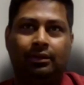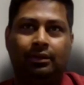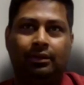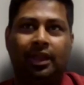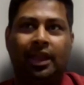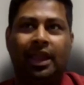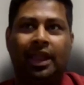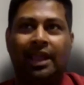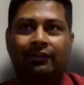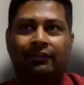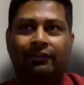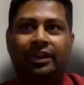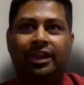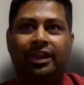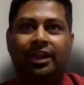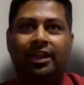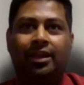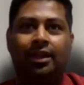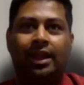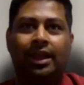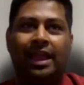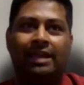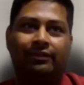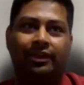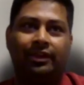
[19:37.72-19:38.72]

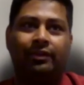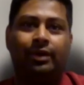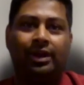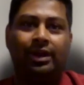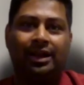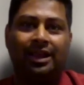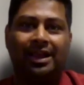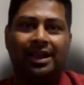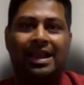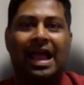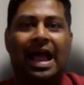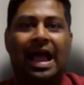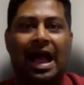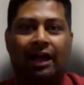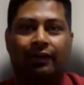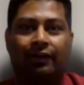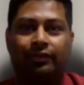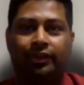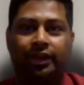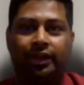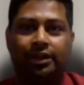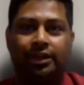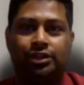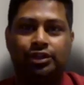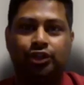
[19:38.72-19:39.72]
everyone can have
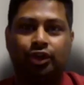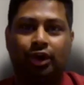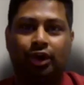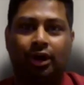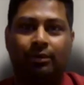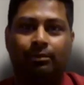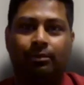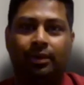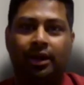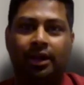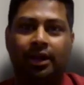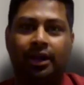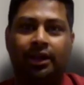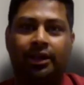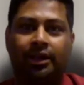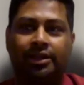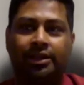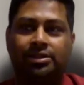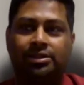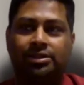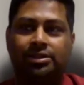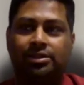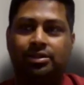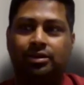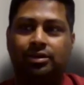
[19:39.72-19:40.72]
their job, but it
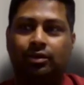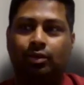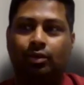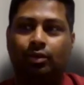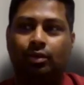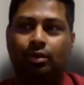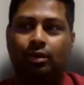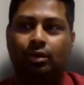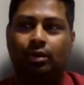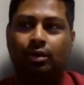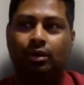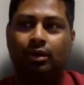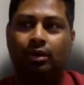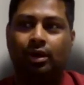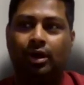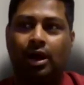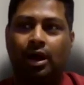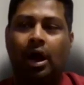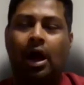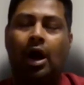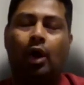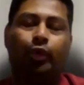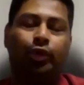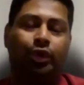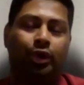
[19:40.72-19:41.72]
is
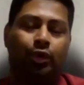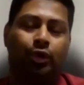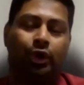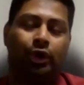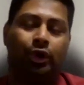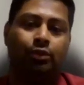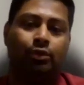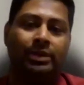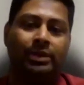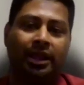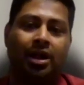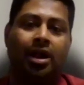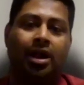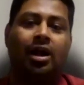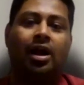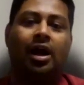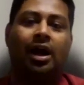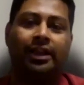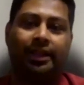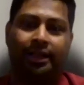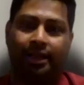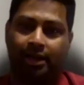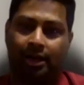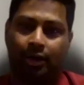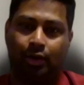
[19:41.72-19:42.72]
how you're going to make a
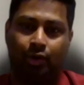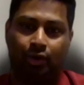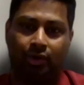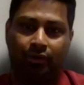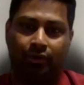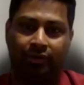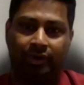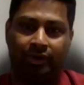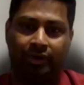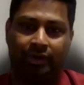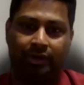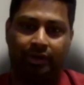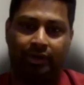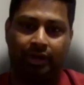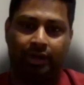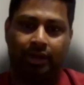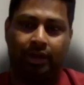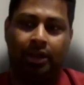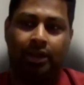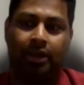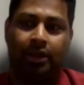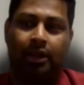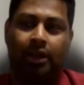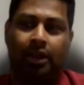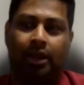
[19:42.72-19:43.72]
career out of it.
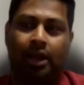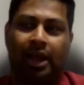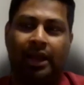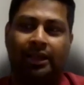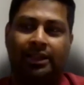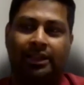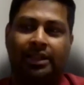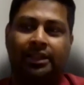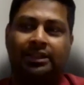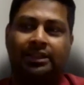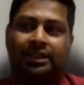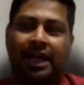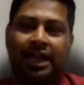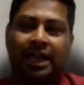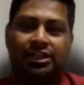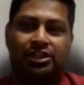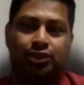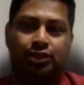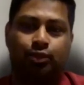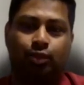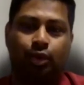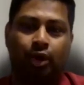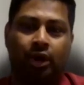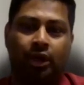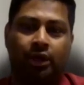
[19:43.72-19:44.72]
I think that's
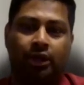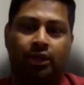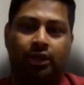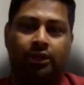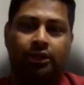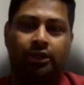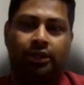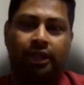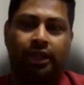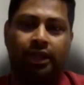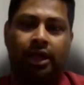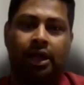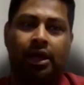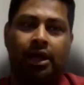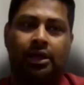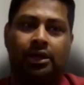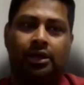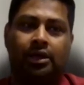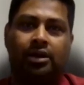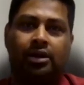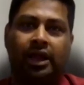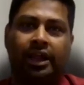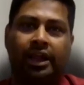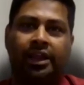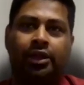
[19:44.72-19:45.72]
what they are
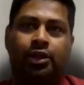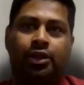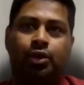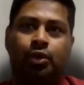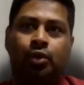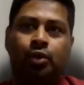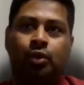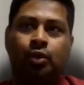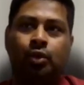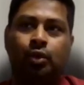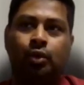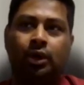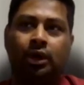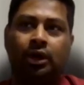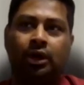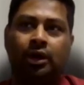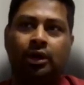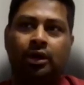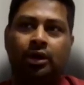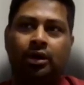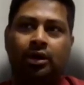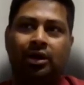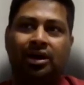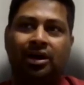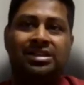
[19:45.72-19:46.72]
trying
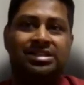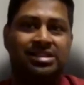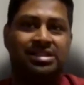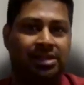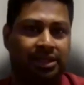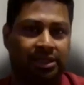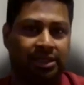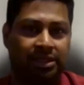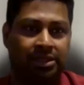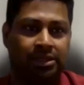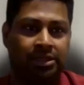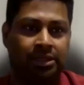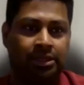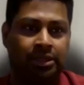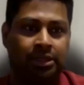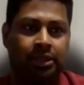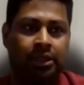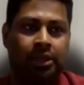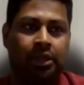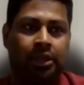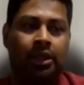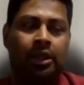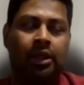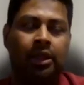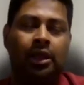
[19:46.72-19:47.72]
to ascertain.
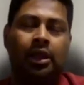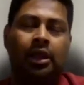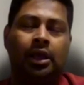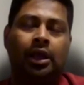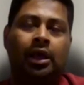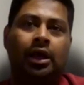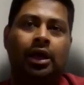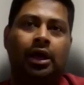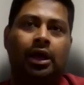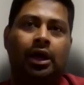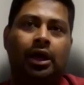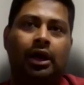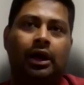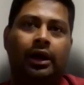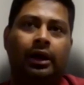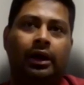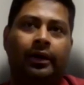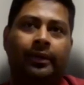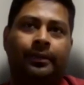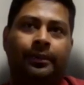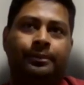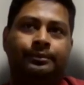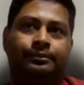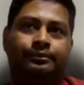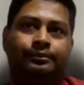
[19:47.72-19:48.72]

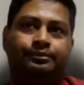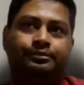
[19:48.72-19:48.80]
Um,